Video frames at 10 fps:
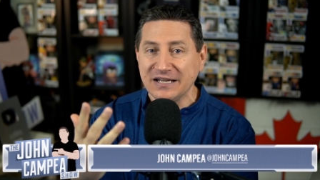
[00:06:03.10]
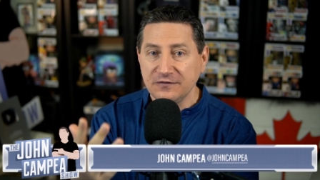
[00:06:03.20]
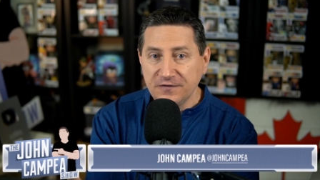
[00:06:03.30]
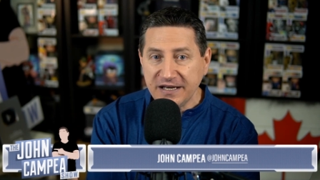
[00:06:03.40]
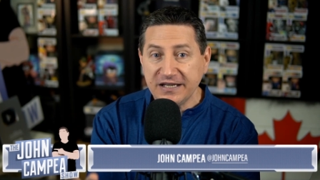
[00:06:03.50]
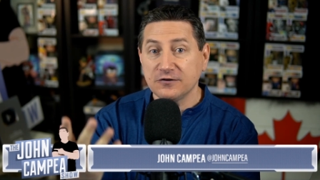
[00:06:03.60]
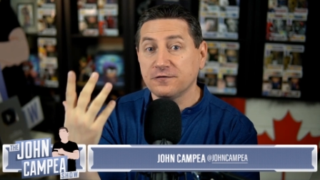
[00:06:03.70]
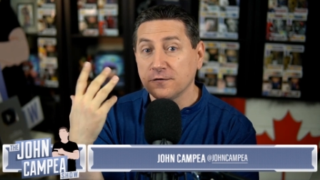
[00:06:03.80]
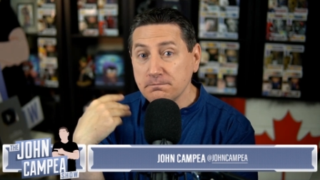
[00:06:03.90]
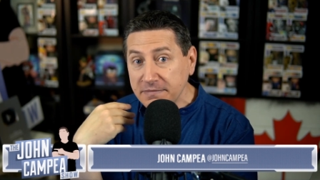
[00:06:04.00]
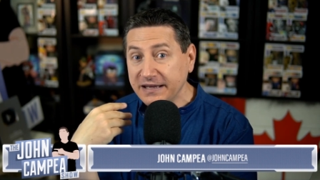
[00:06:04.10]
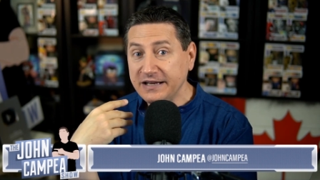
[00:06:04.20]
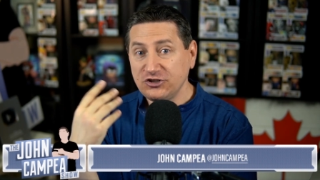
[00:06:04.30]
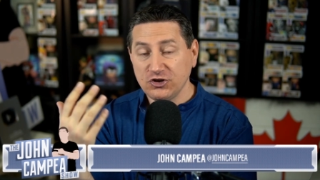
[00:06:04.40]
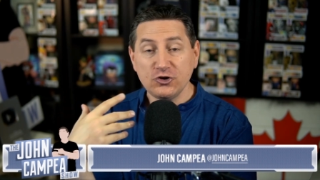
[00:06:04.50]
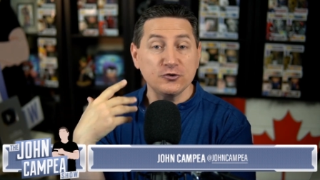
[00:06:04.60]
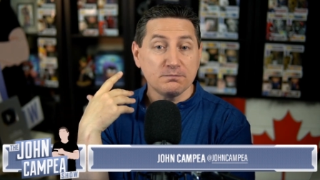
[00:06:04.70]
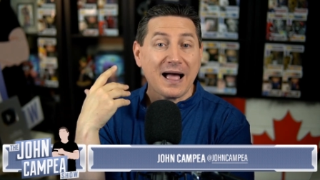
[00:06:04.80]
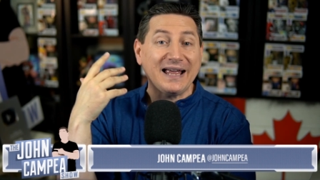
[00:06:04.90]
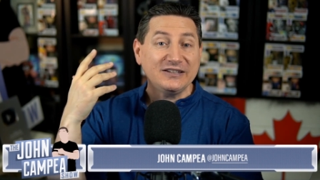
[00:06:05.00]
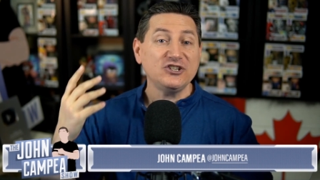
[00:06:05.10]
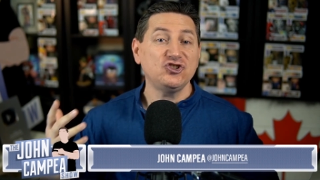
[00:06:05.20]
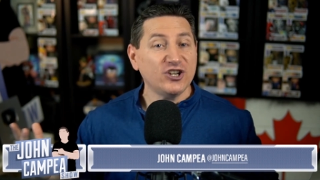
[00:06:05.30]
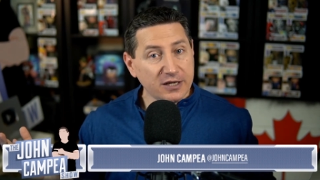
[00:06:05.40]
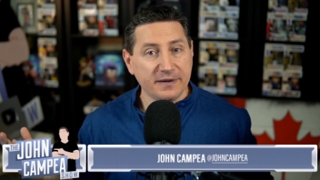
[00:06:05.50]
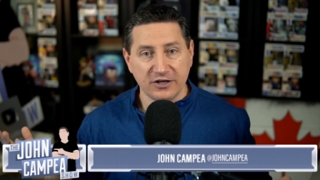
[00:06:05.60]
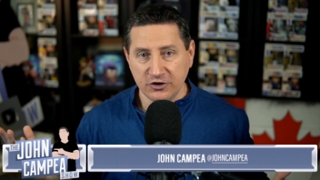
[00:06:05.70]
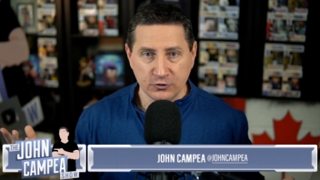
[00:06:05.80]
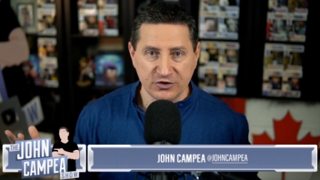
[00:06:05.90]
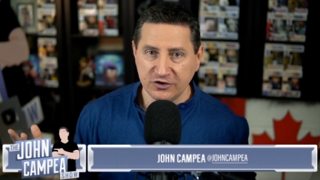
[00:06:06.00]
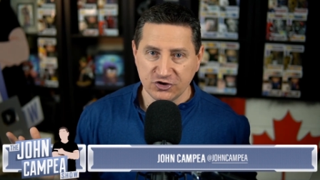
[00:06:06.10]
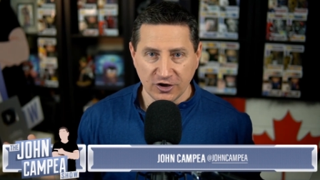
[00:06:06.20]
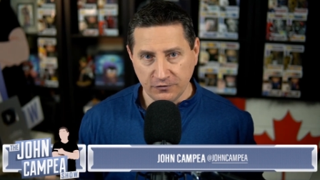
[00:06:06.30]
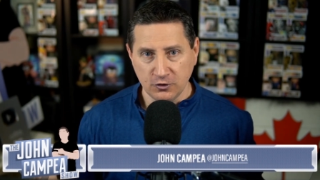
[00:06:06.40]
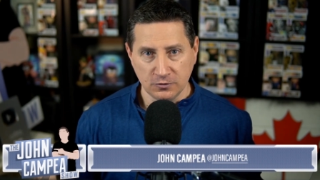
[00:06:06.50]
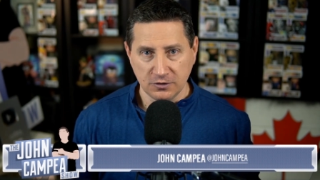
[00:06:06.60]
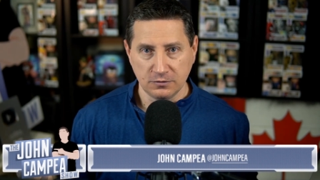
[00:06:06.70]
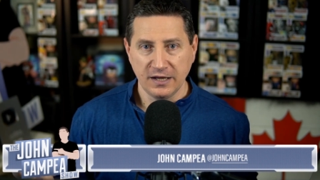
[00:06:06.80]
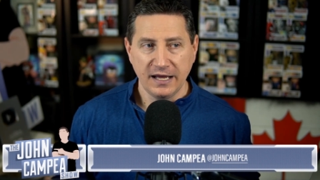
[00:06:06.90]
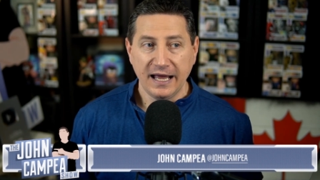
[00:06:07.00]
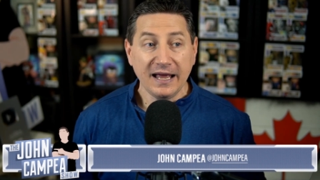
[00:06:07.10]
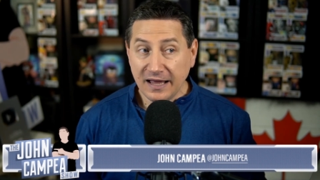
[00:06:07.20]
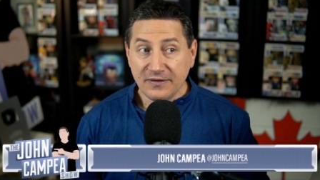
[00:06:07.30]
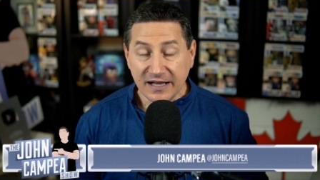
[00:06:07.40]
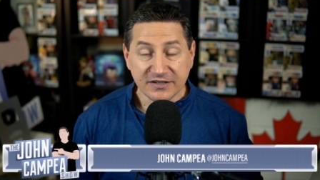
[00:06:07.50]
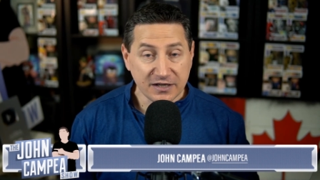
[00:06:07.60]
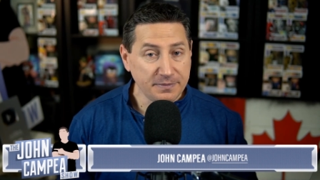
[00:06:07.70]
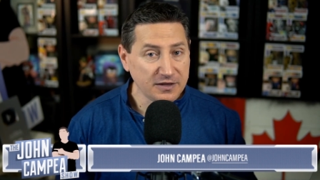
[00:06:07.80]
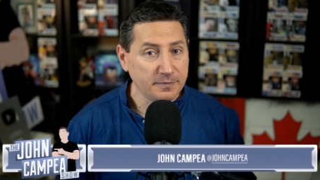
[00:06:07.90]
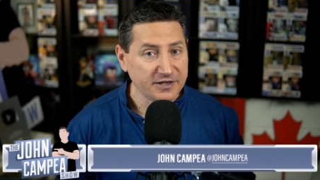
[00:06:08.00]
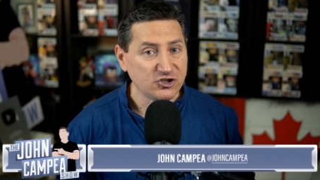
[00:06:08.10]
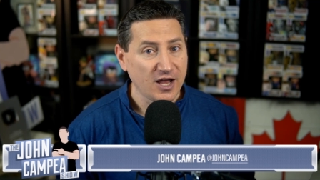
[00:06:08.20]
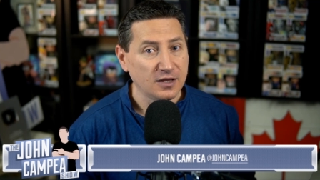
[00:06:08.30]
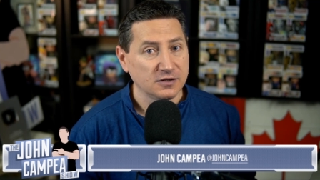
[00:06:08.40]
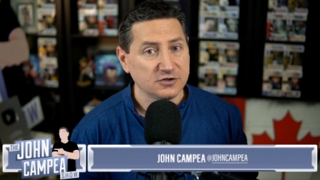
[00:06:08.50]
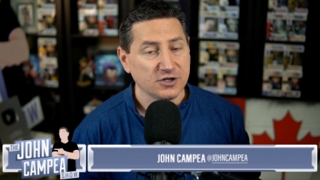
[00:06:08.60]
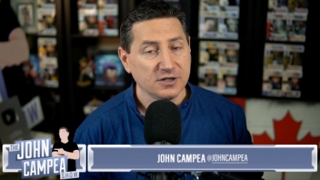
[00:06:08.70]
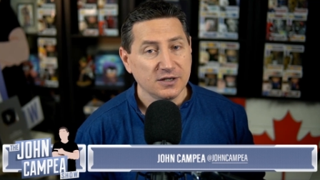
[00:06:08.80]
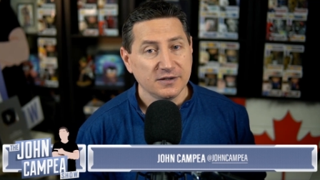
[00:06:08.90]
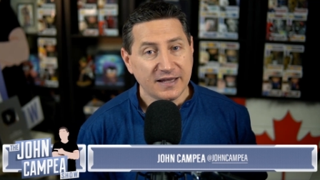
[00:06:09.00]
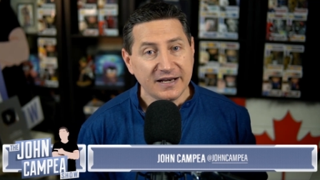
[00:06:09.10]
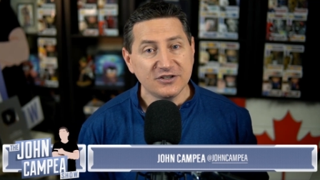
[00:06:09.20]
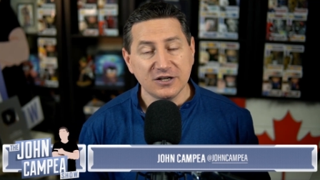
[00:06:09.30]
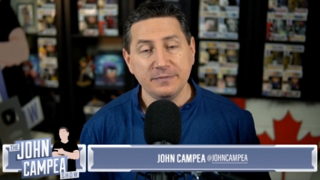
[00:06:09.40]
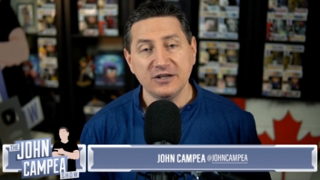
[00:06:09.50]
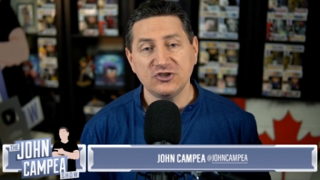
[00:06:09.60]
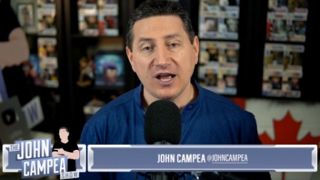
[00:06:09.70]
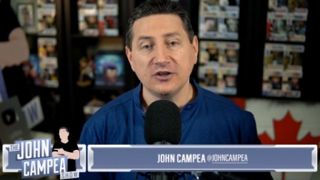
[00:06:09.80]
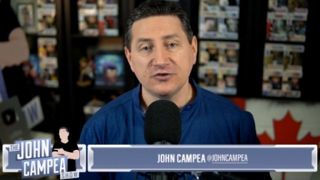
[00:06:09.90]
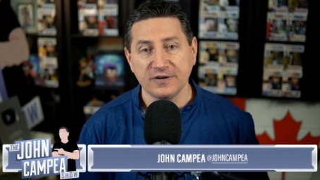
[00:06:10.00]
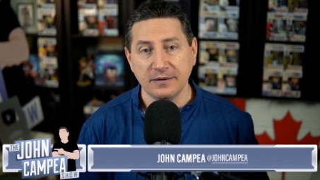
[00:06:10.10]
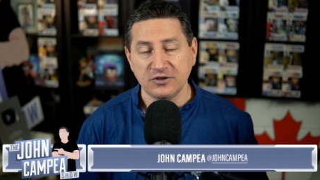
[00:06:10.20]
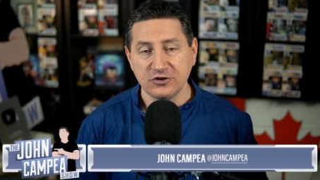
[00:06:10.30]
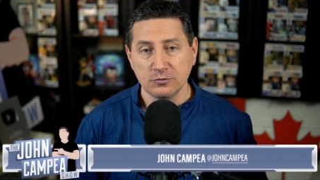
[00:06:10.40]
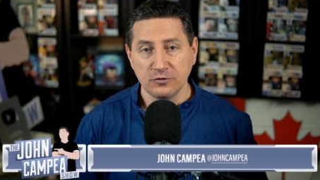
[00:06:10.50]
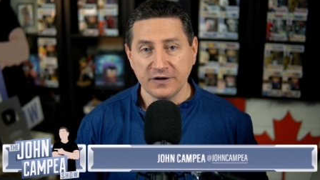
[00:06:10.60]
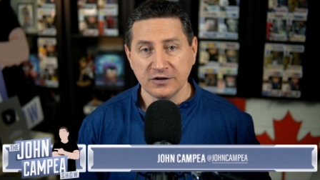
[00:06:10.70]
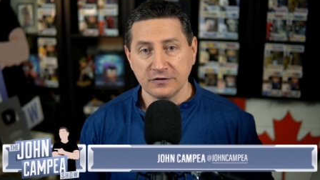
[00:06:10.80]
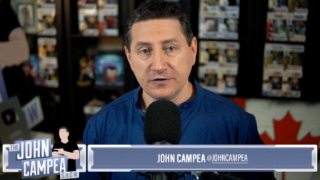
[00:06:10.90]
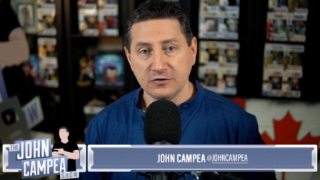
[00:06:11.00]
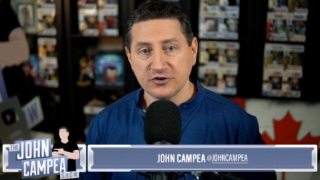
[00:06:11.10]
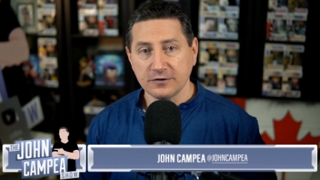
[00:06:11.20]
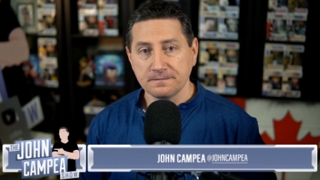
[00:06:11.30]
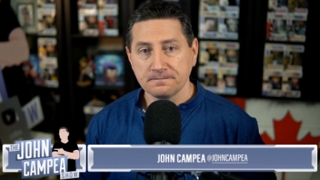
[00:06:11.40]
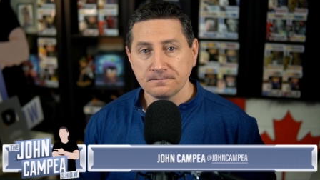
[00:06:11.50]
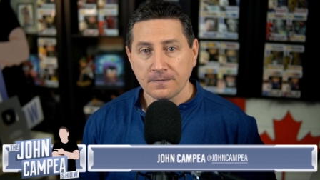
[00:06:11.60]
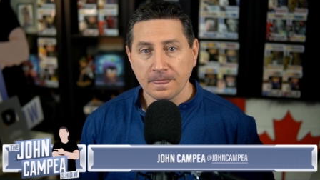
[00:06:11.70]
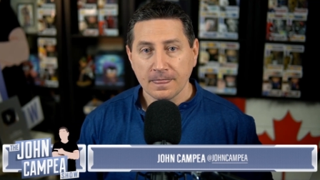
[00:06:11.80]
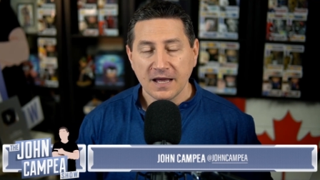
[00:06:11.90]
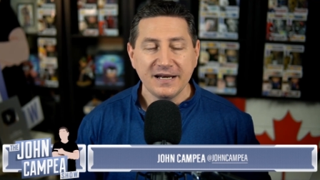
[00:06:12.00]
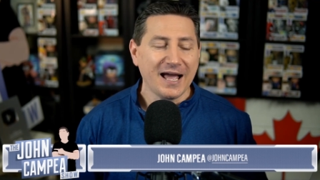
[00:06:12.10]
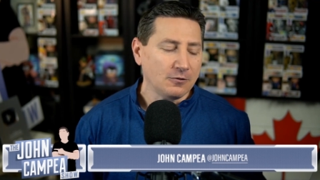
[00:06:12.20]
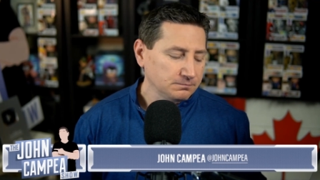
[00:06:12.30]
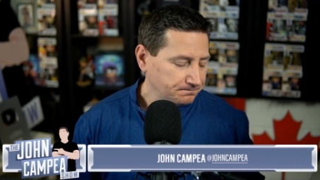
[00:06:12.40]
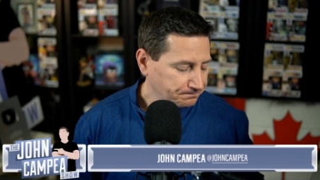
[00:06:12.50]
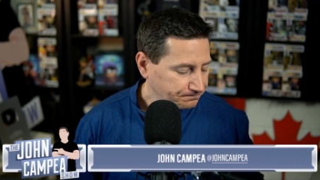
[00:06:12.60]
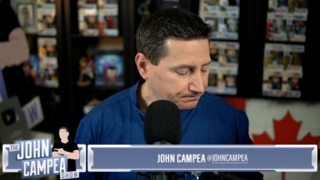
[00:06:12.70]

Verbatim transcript: and inconvenient for me to use my legitimate usage of Hulu? And, and that's going to be the big challenge. That is going to be a challenge for them to do moving into the future. Now,